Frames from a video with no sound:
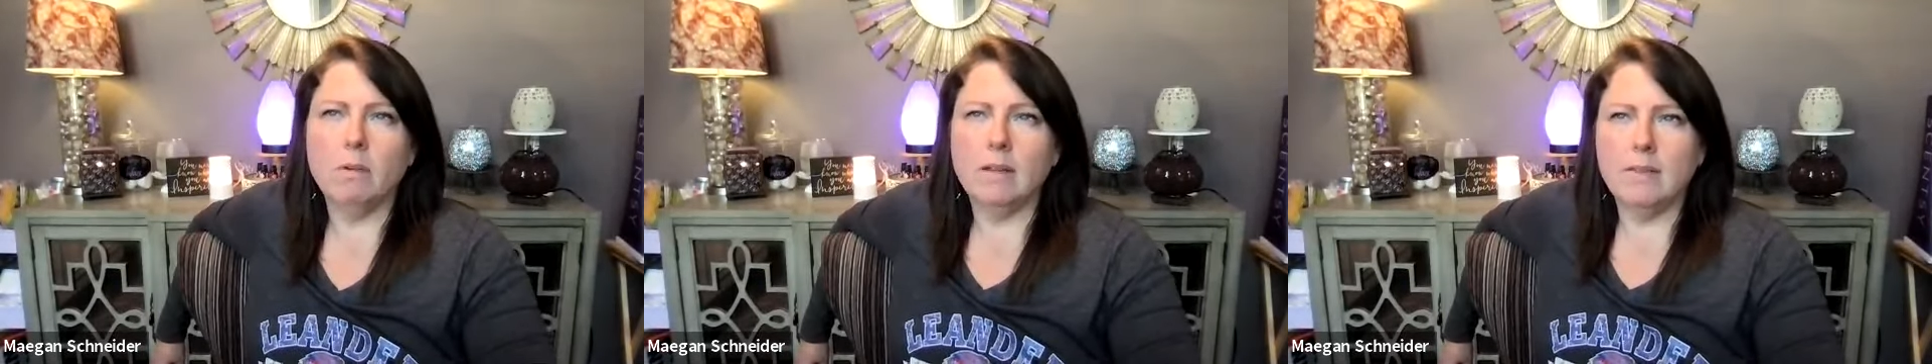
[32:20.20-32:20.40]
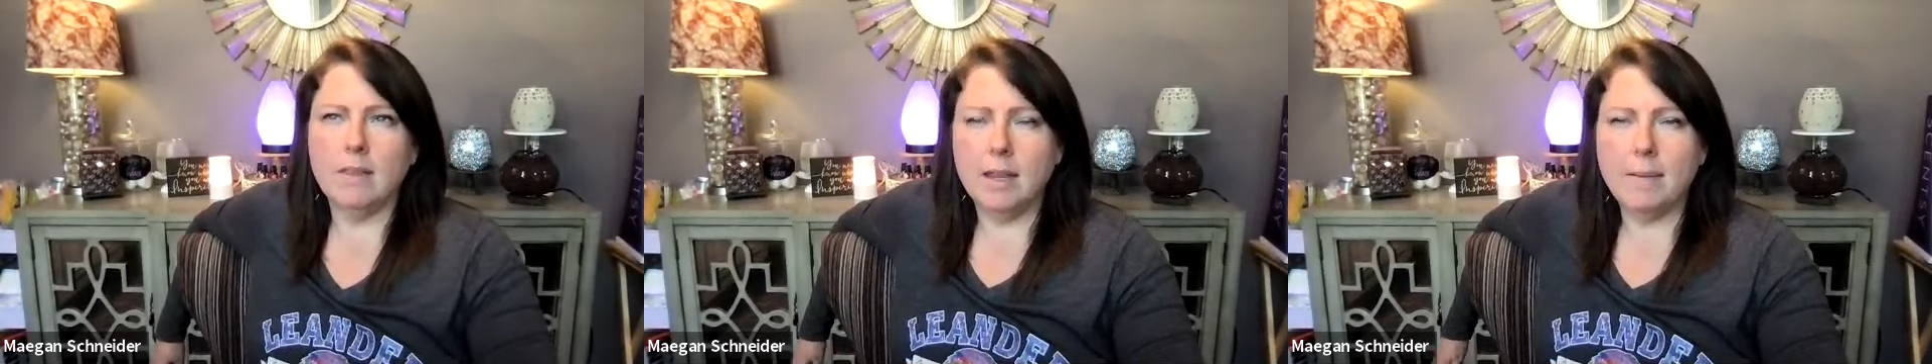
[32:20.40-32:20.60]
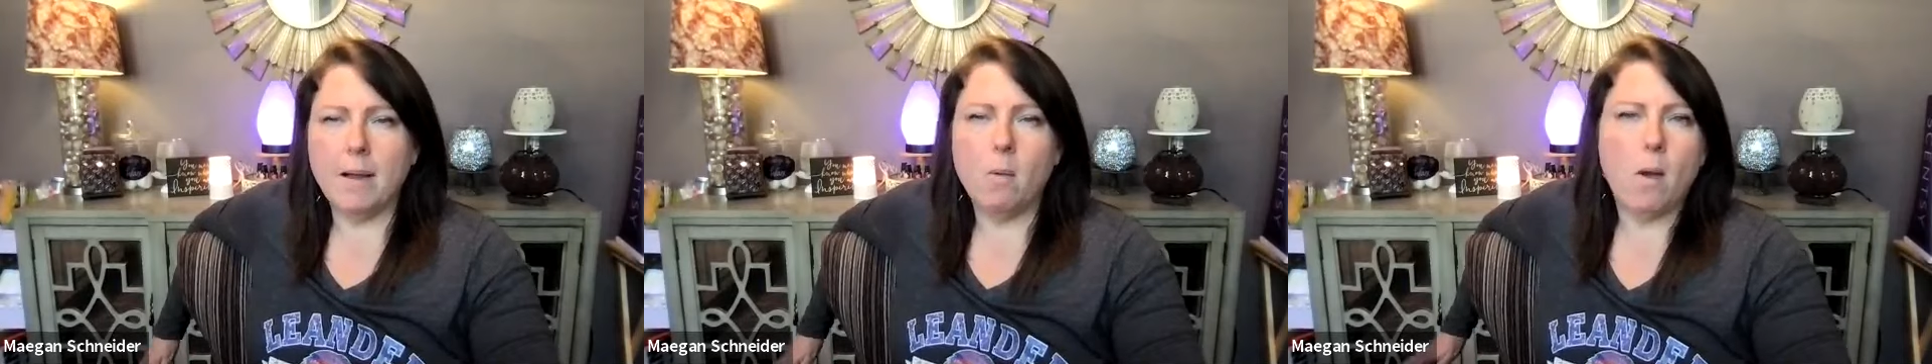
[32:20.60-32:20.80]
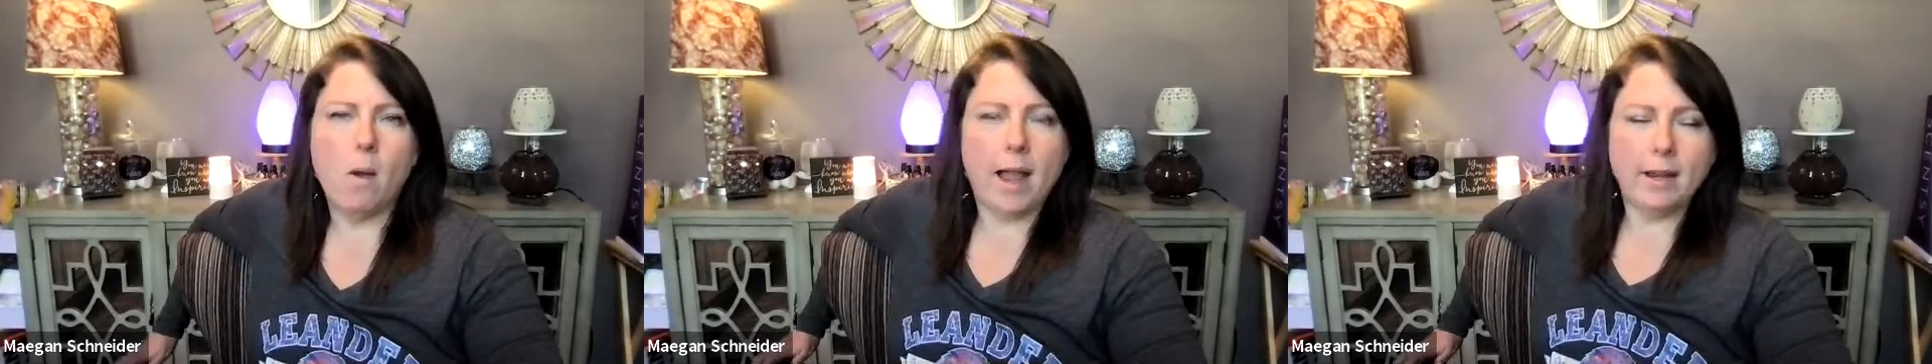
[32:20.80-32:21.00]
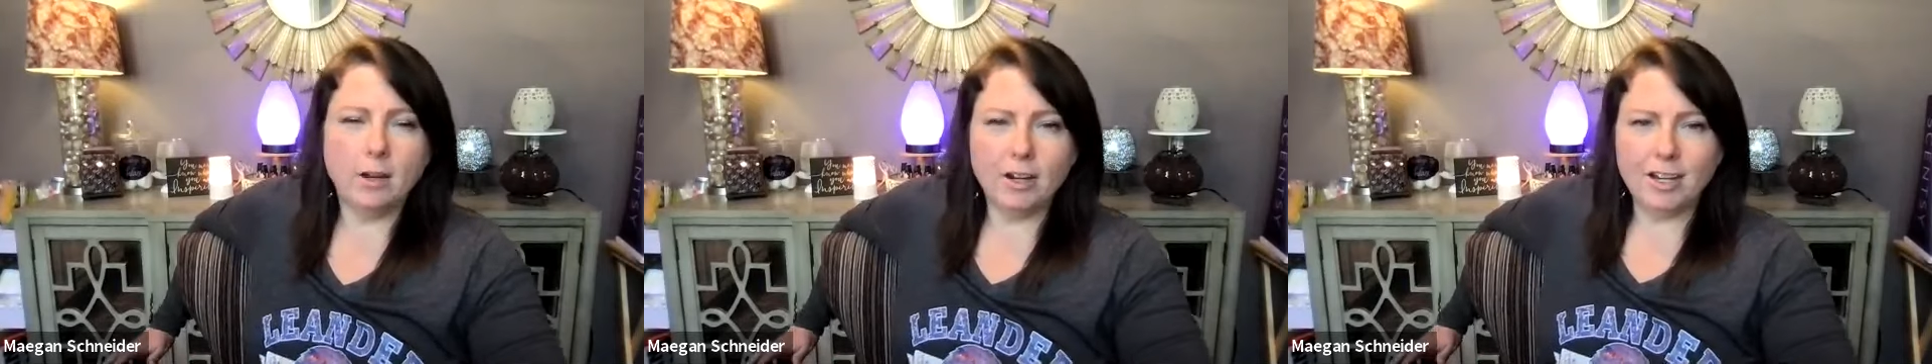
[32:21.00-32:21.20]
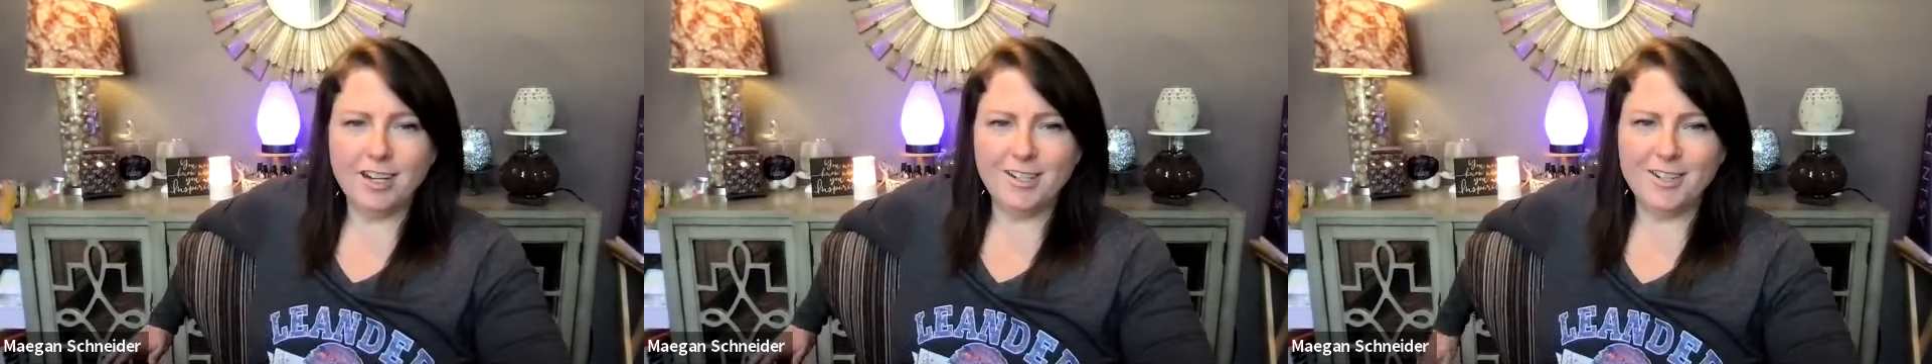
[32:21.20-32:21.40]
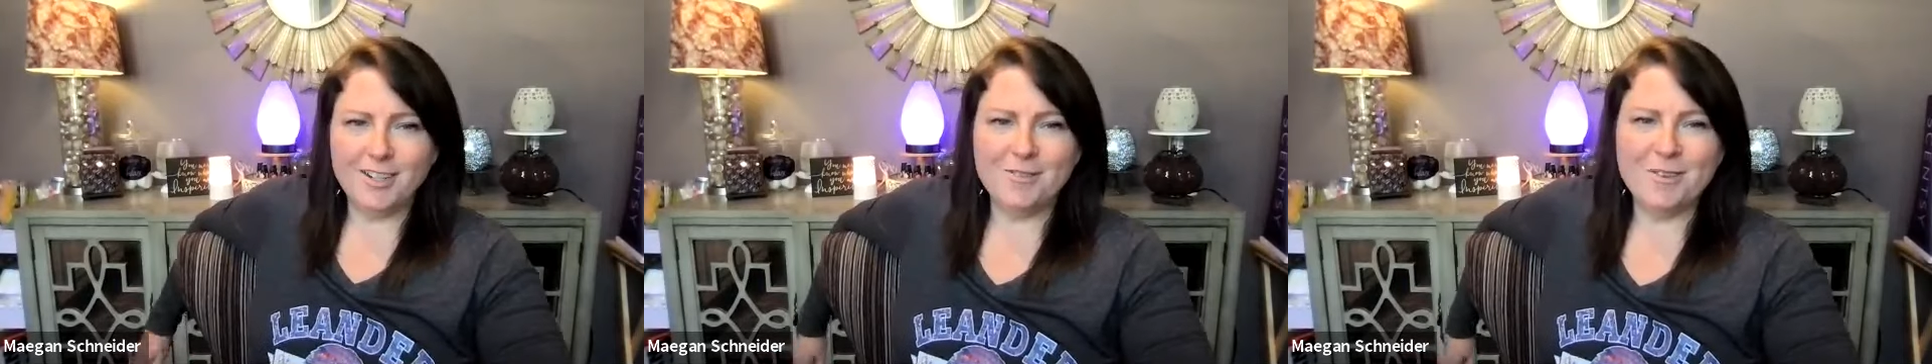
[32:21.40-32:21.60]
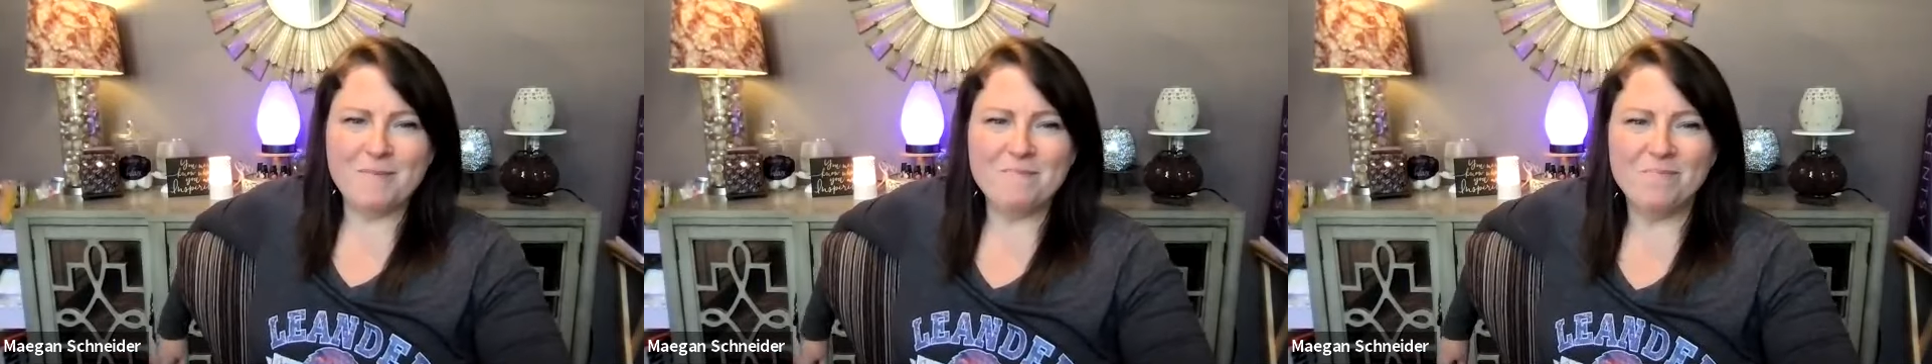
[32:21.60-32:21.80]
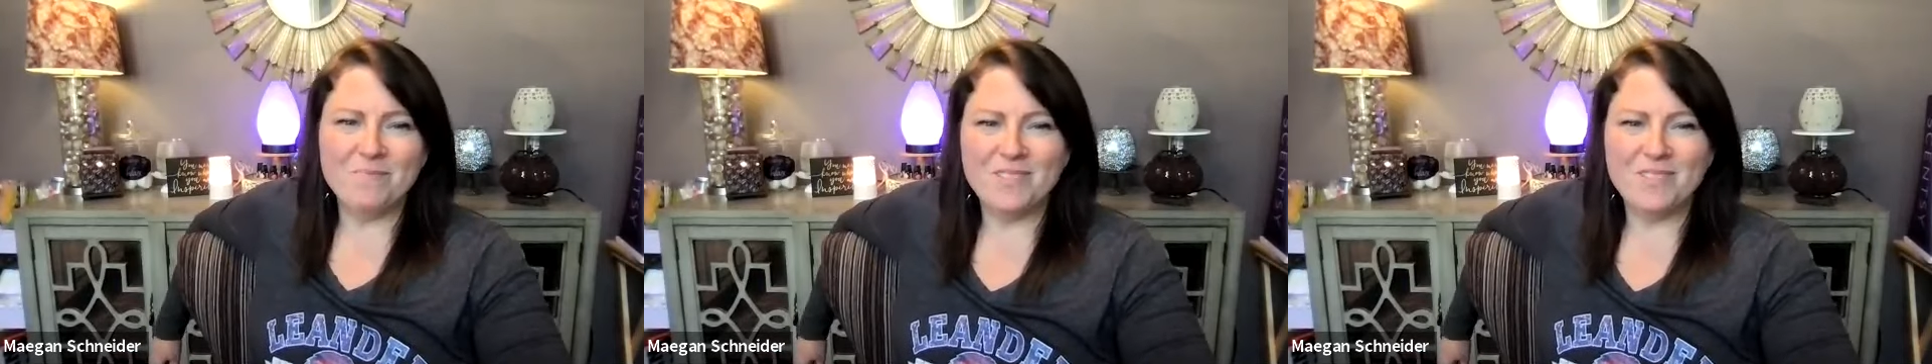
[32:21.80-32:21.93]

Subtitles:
think about why you're going to do them,